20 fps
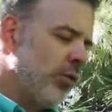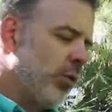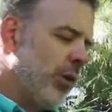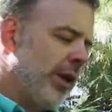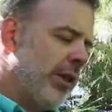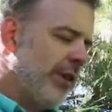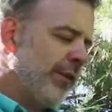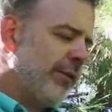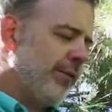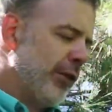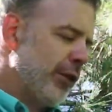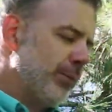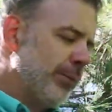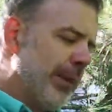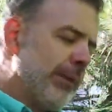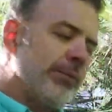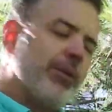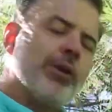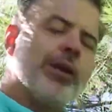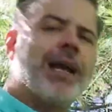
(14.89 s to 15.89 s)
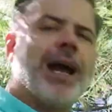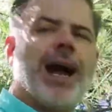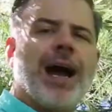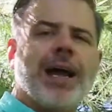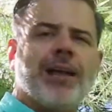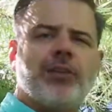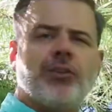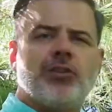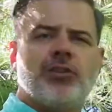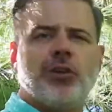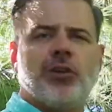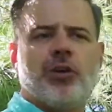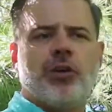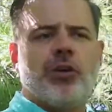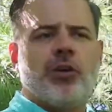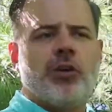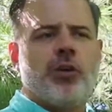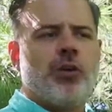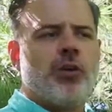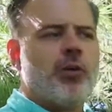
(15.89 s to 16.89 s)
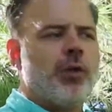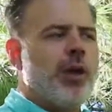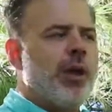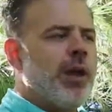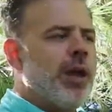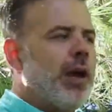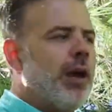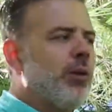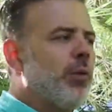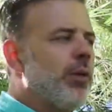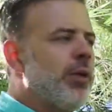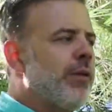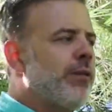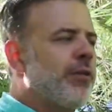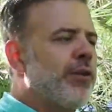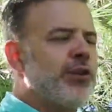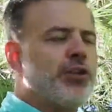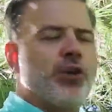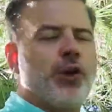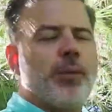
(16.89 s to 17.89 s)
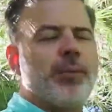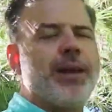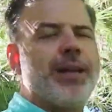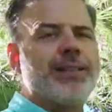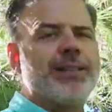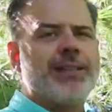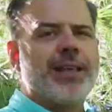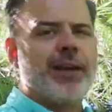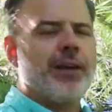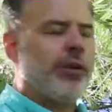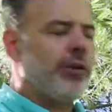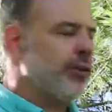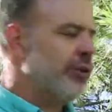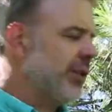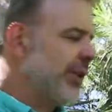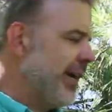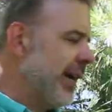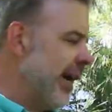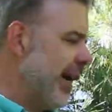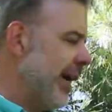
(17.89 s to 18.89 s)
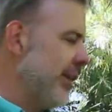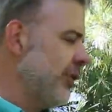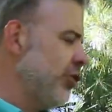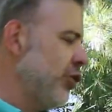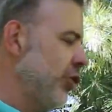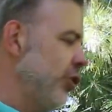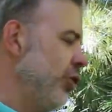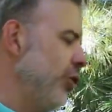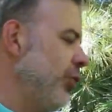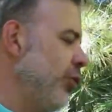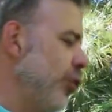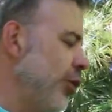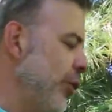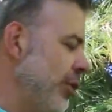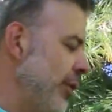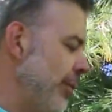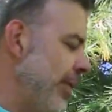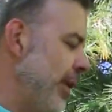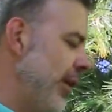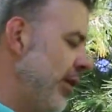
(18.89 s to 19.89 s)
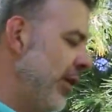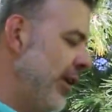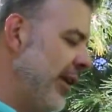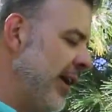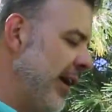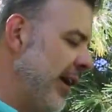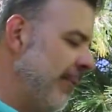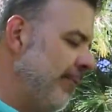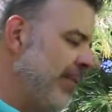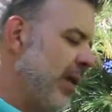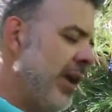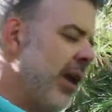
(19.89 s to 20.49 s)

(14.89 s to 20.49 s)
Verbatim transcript: When the first people got to, uh, when the first European settlers got to North America,